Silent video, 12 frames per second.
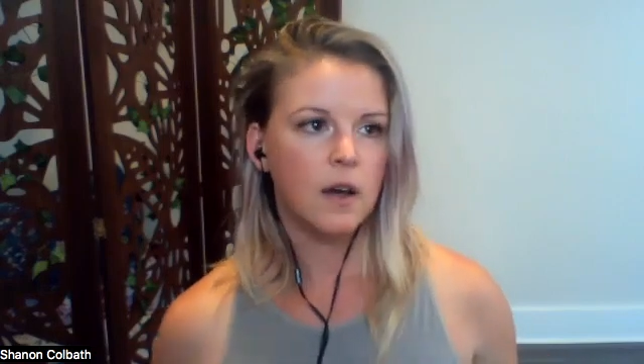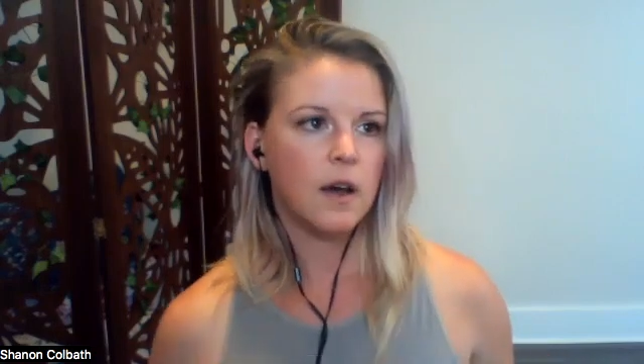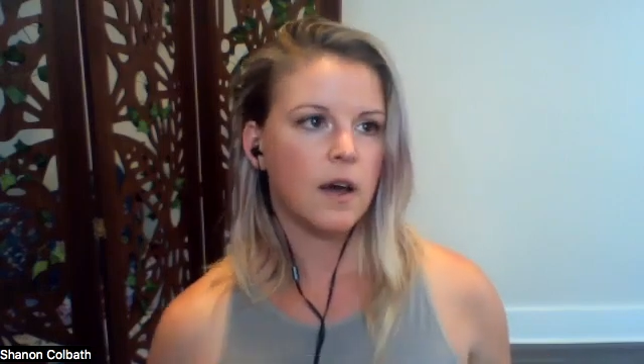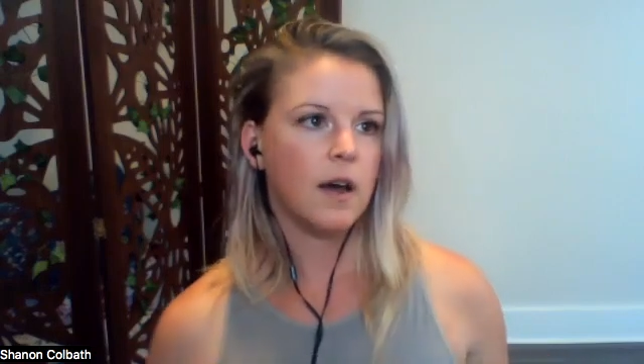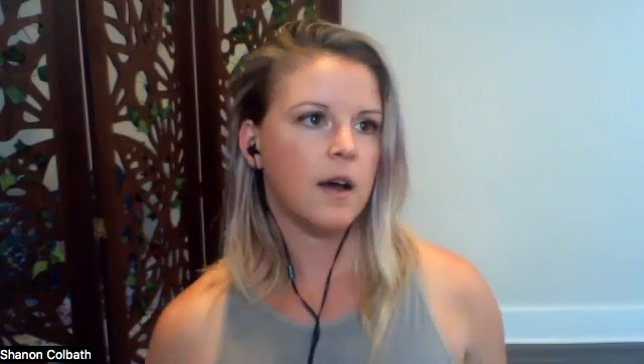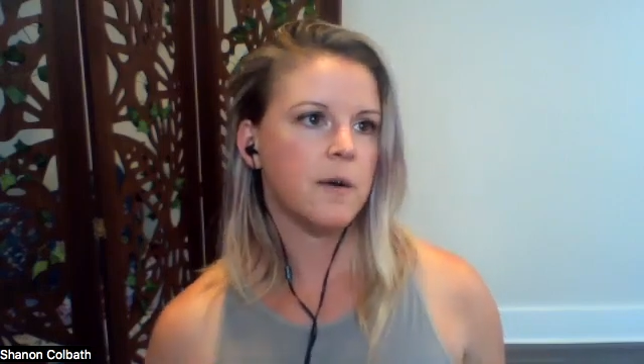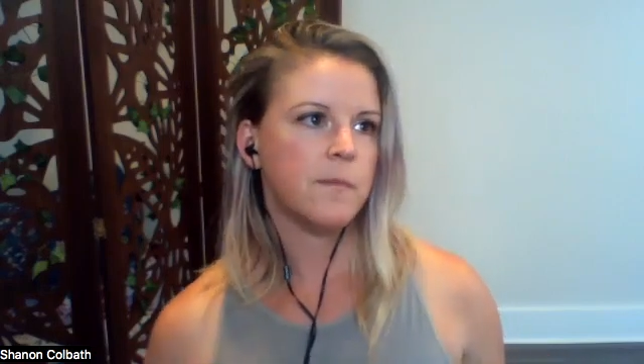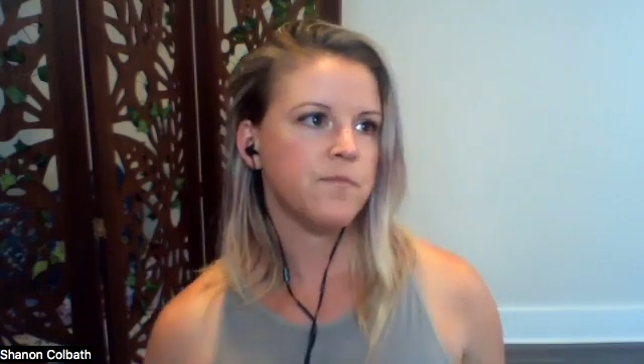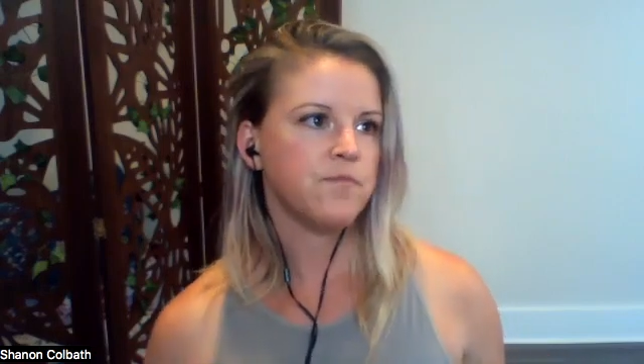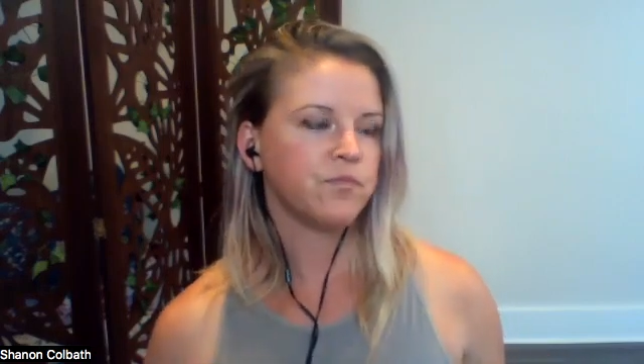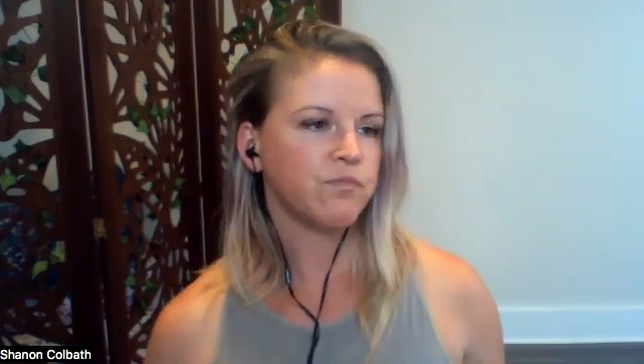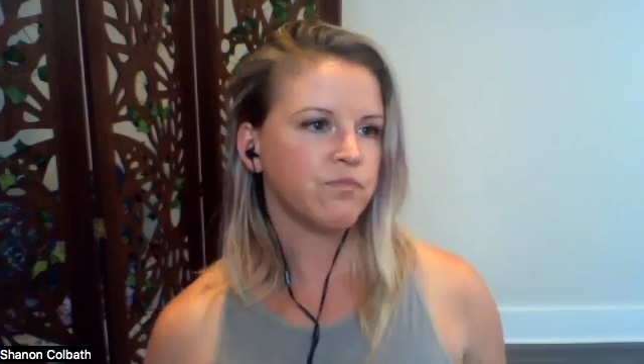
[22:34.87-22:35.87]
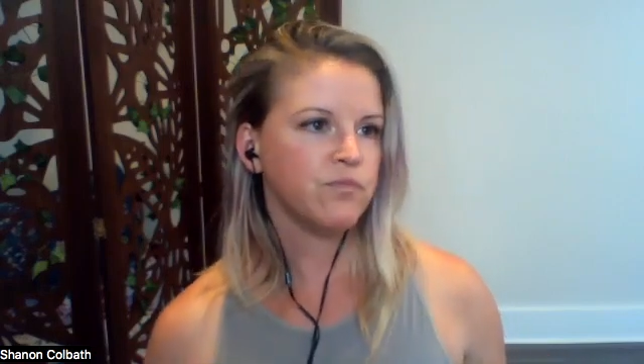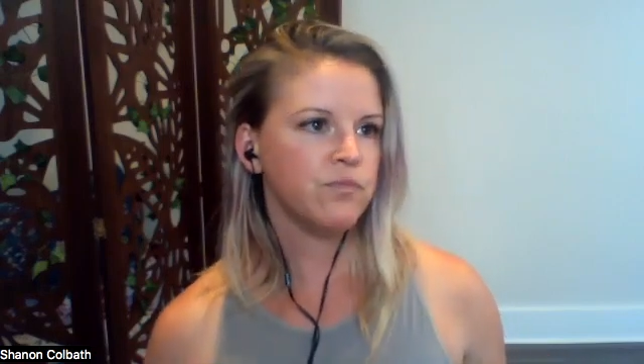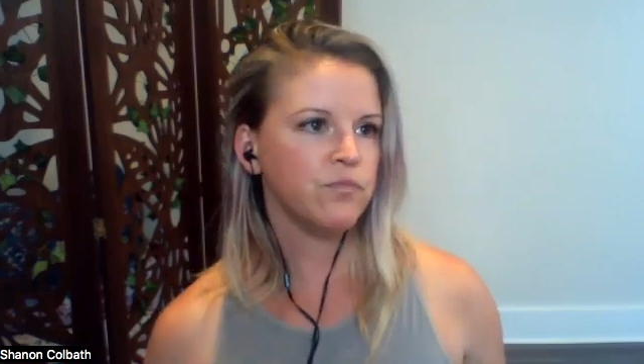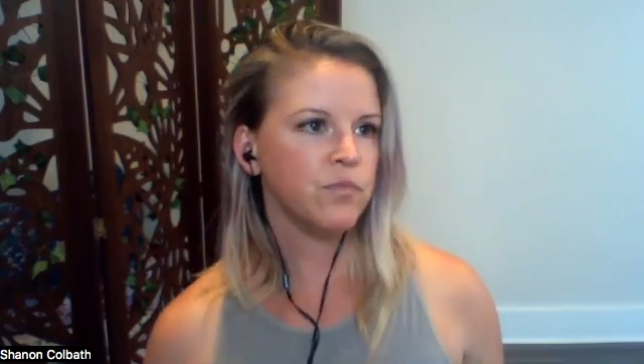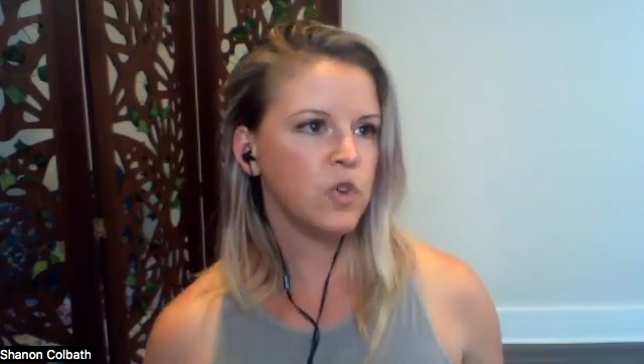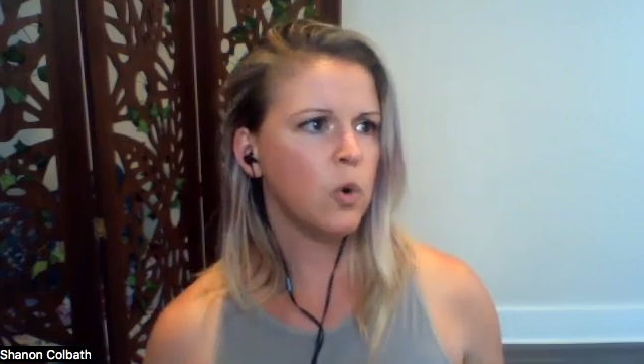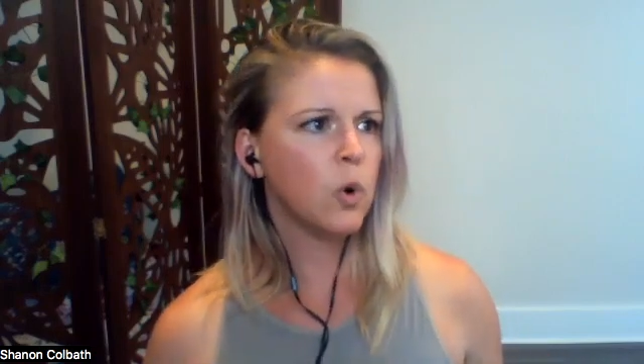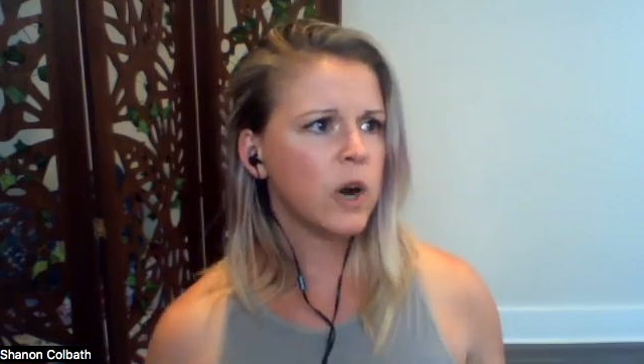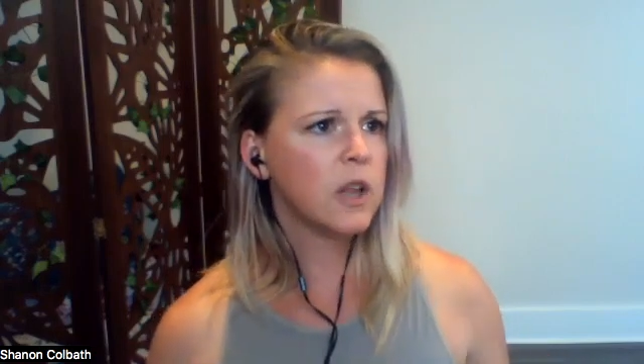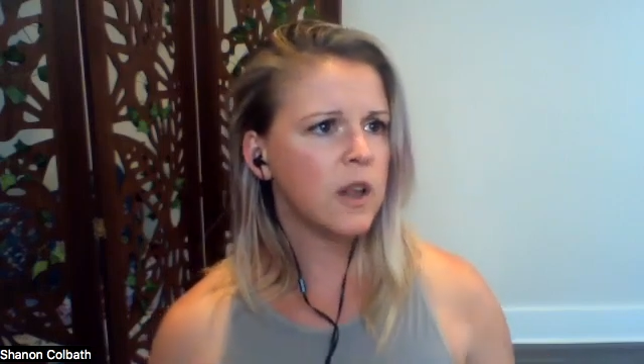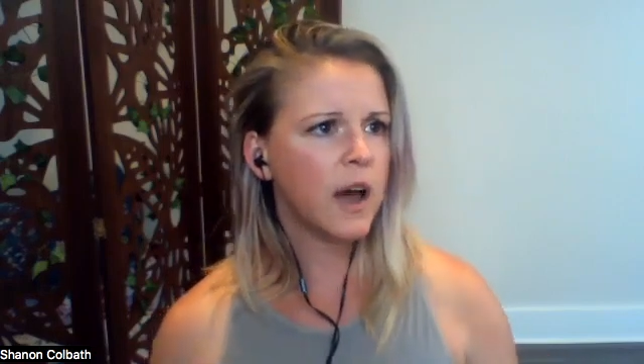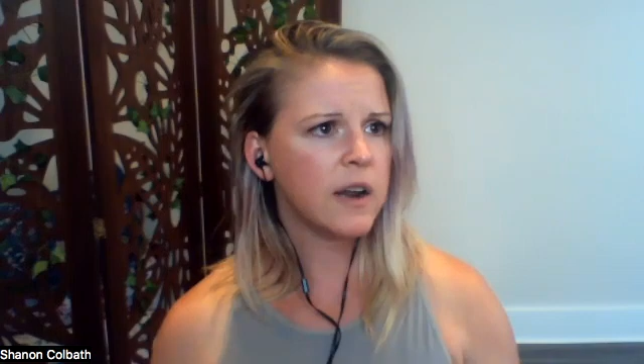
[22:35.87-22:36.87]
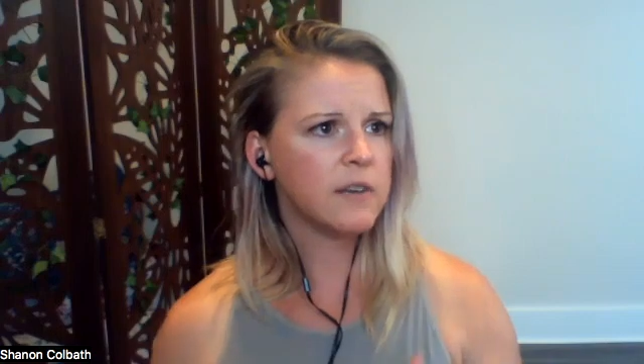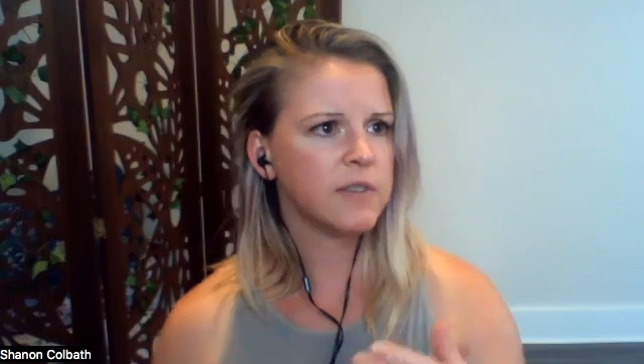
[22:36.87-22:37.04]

Or a lot of